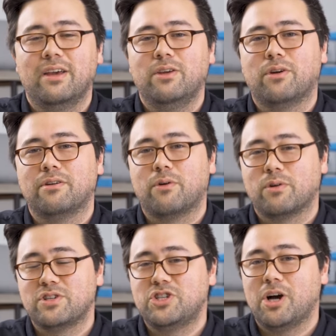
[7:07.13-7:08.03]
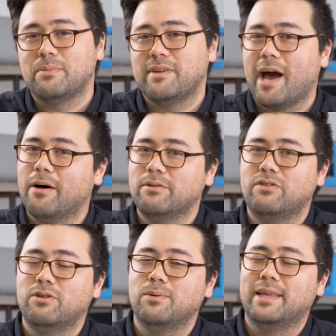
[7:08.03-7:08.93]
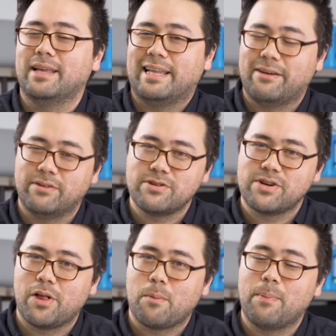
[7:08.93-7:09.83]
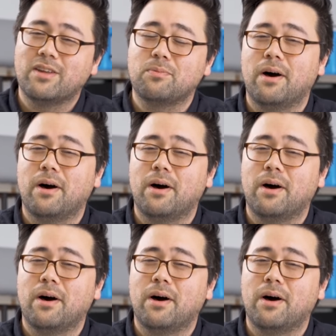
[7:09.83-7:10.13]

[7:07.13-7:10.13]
you can of course jump down to the $1,100 base